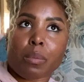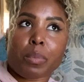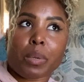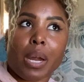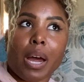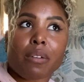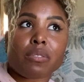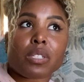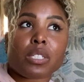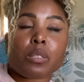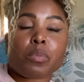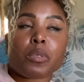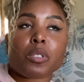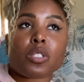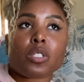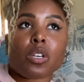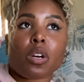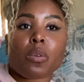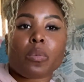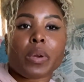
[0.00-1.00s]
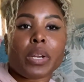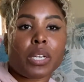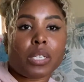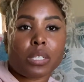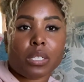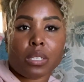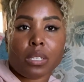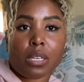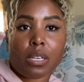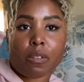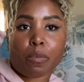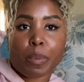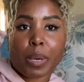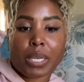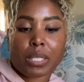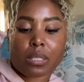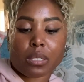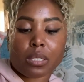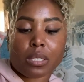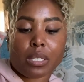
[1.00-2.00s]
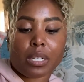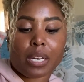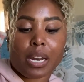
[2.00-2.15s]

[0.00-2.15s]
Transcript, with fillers: but I've just been so ready to leave basically.